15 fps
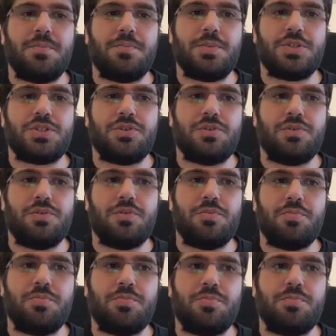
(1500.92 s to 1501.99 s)

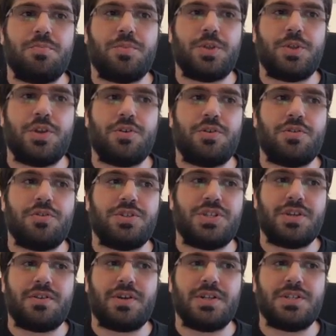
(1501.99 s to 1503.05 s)
So your
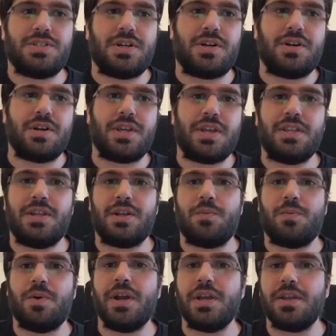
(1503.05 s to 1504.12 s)
secrets are hidden
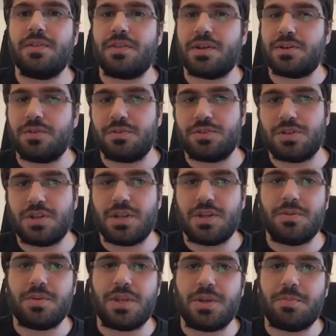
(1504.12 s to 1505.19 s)
away. They're not
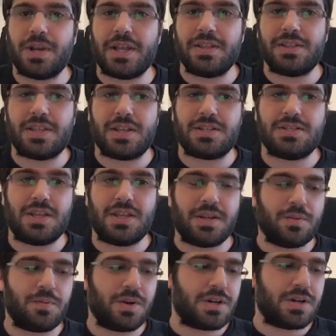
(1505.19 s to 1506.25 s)
in plain text
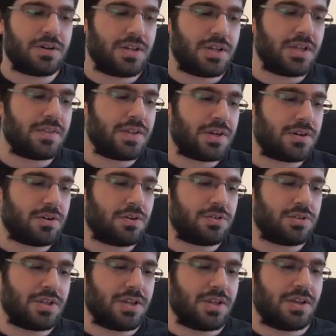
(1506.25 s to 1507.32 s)
anywhere. They're
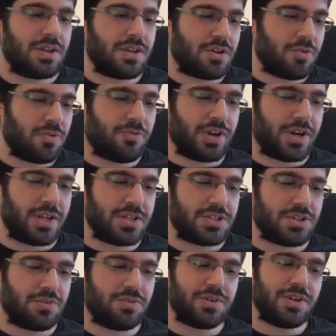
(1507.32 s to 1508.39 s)
not hopefully
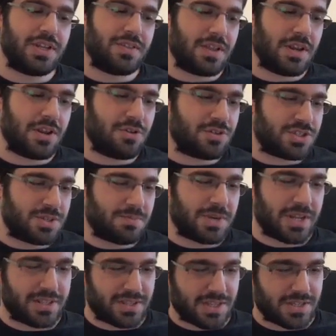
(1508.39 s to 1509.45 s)
shown in the logs in
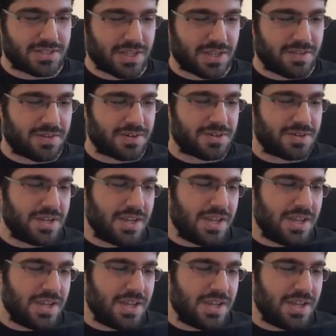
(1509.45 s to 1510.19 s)
plain text either.